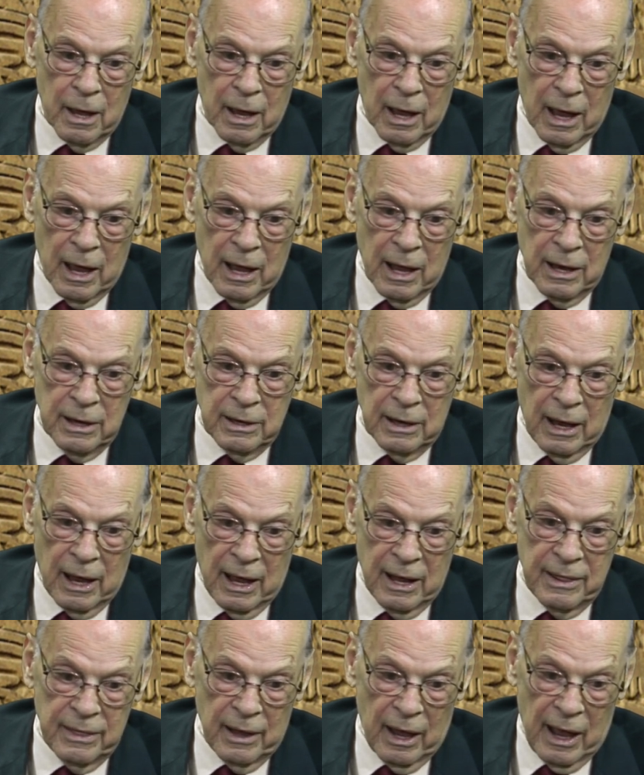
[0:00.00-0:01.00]

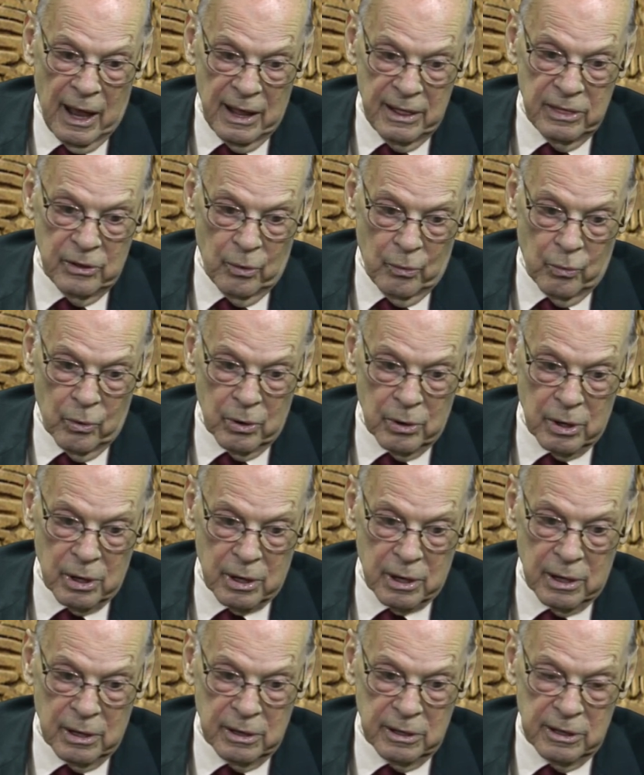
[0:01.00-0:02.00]
the
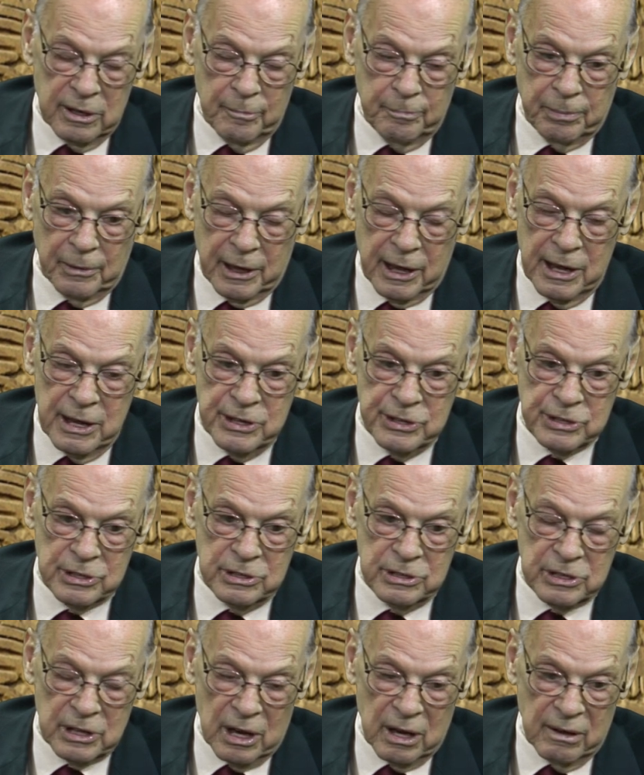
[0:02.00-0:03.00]
work and the
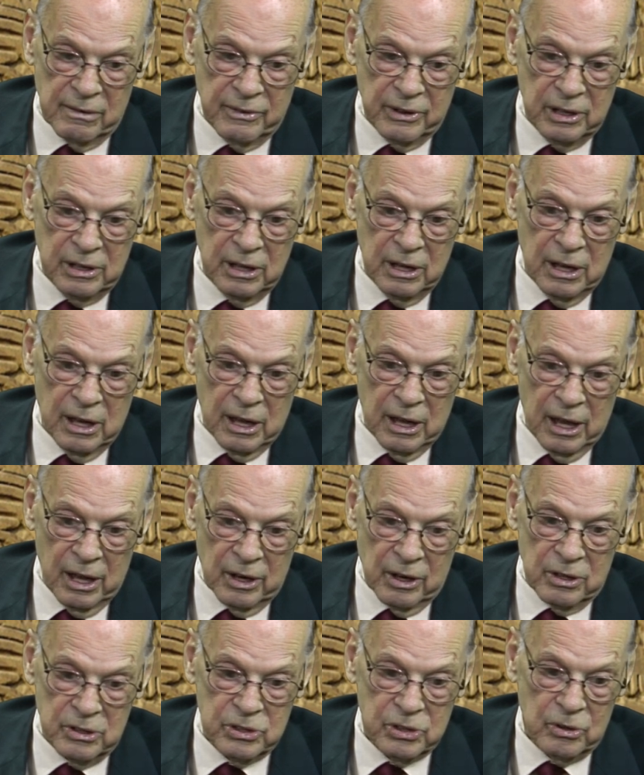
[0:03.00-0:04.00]
implications of it, and
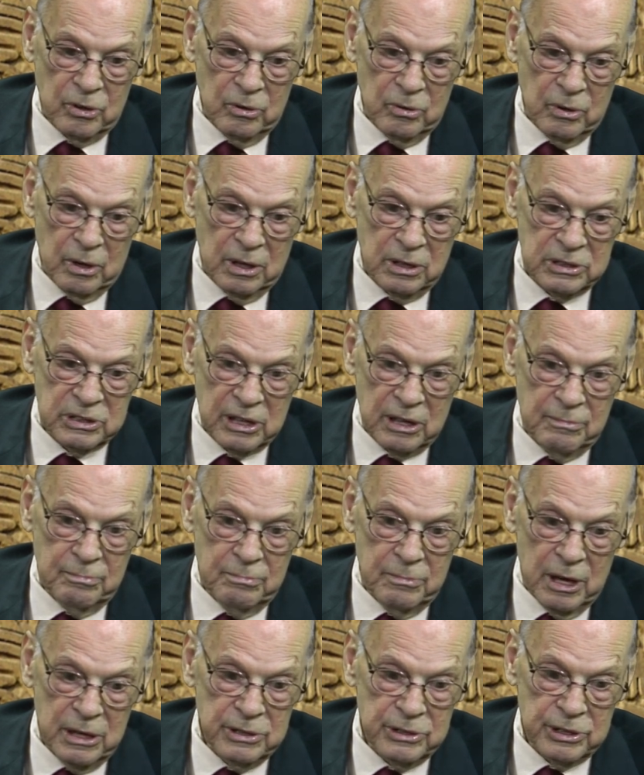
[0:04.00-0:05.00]
also some
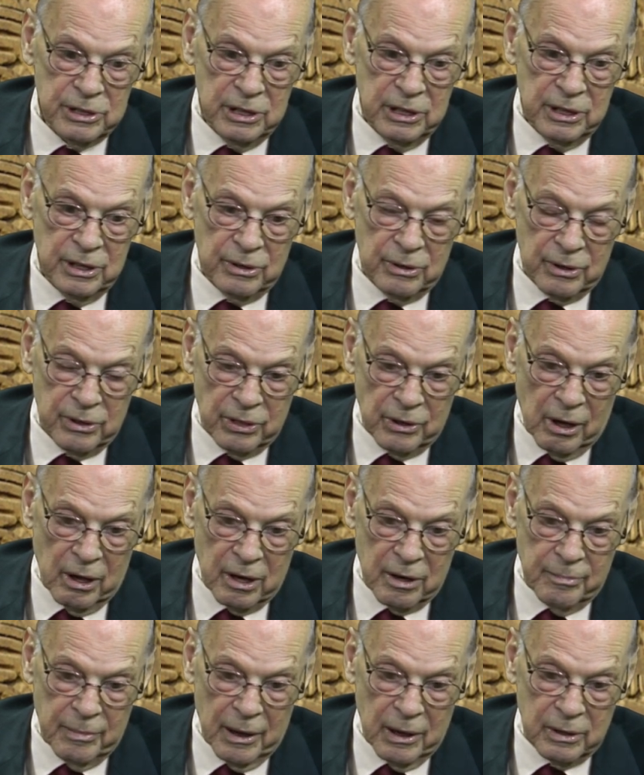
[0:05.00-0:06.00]
mentioning or
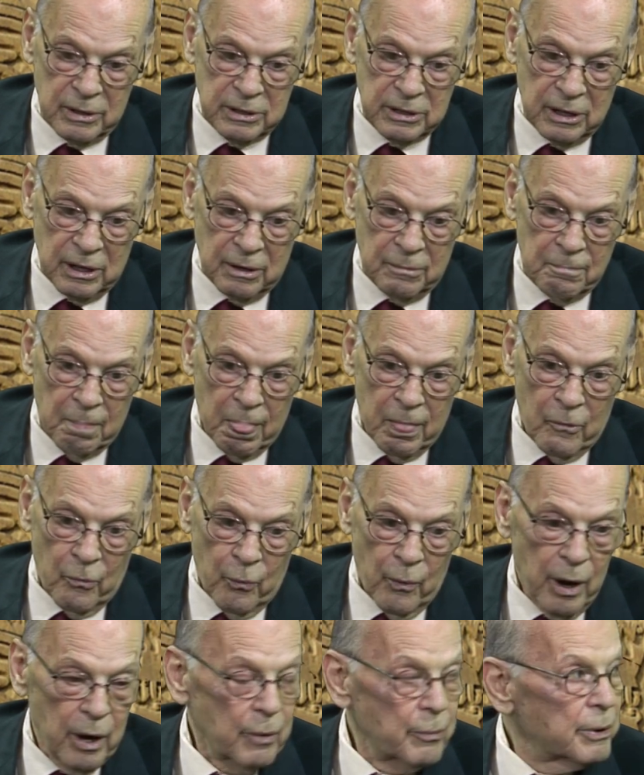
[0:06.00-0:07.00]
thought about
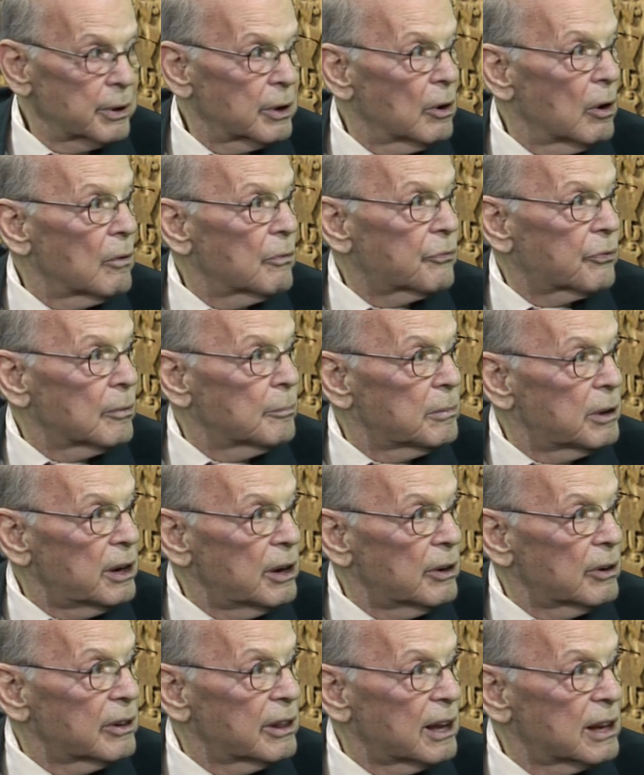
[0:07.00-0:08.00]
where do we go from
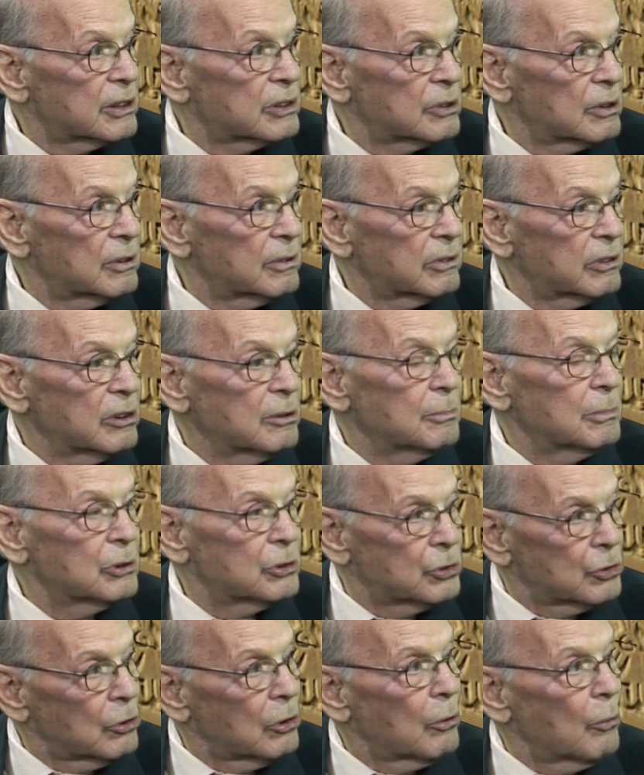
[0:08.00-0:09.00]
here and that sort of thing. But
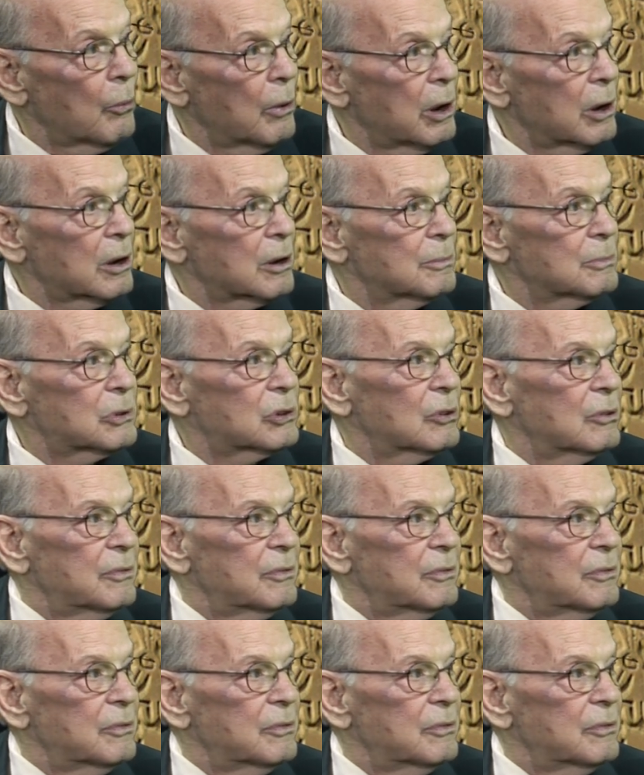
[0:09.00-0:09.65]
Joel, welcome so